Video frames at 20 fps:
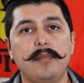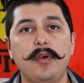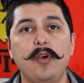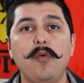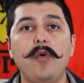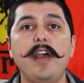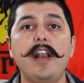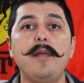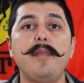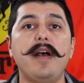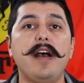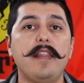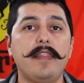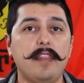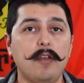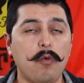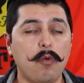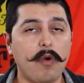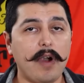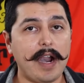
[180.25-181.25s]
But what
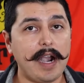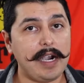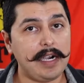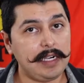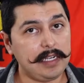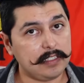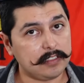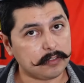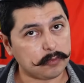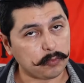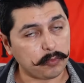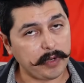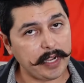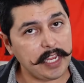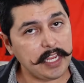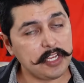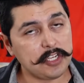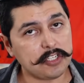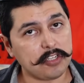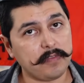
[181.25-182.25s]
about the wireless
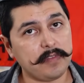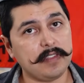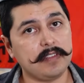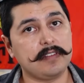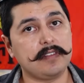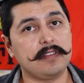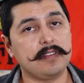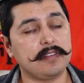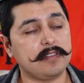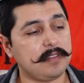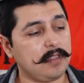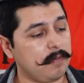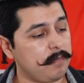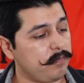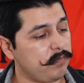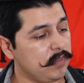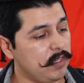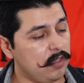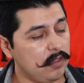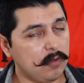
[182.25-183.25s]
range of the system?
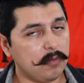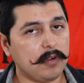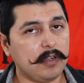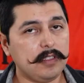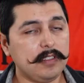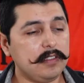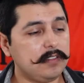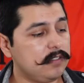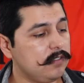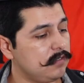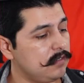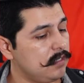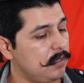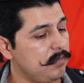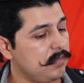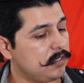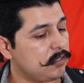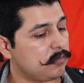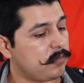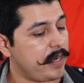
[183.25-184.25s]
Well, the
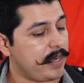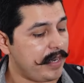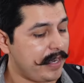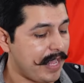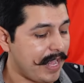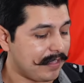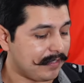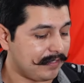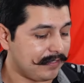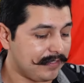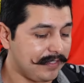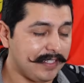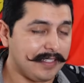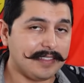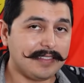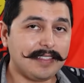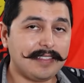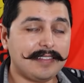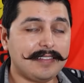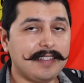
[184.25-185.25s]
system is rated at
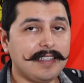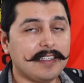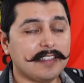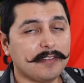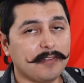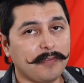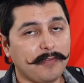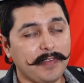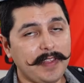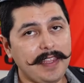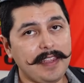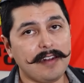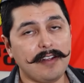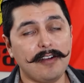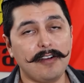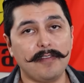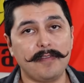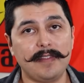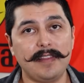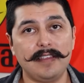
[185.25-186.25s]
66
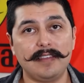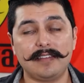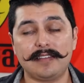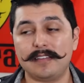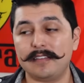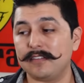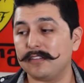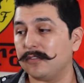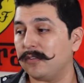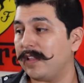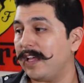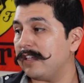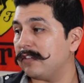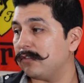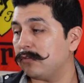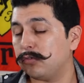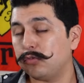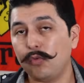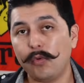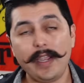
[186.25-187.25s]
feet of distance, so
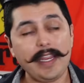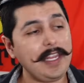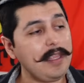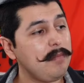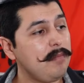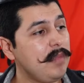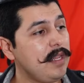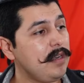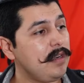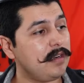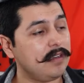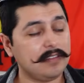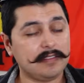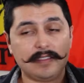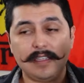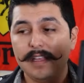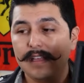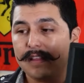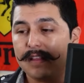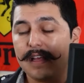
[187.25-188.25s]
that's 20
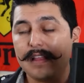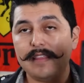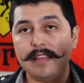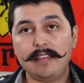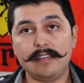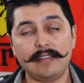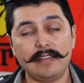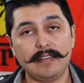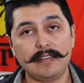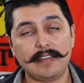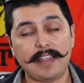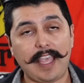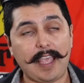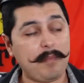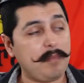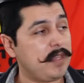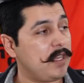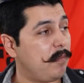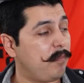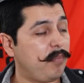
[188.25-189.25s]
meters that distance
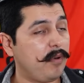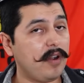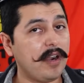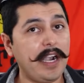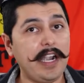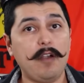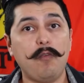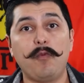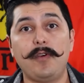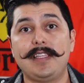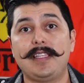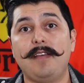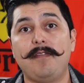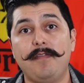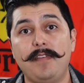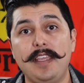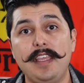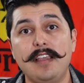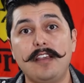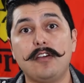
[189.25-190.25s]
can be apart with a
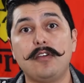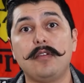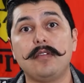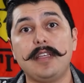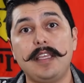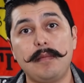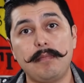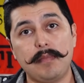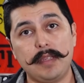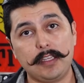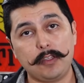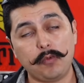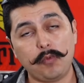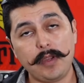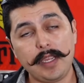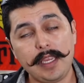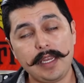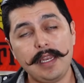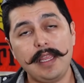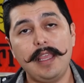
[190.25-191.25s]
vehicle in
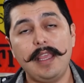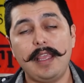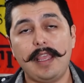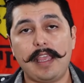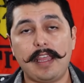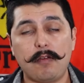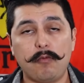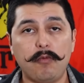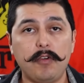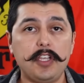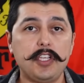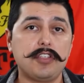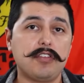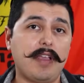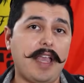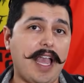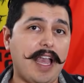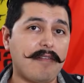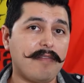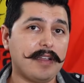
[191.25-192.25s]
between, and we
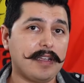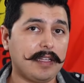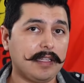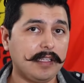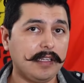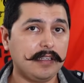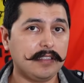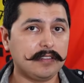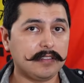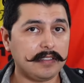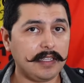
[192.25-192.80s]
should have a clear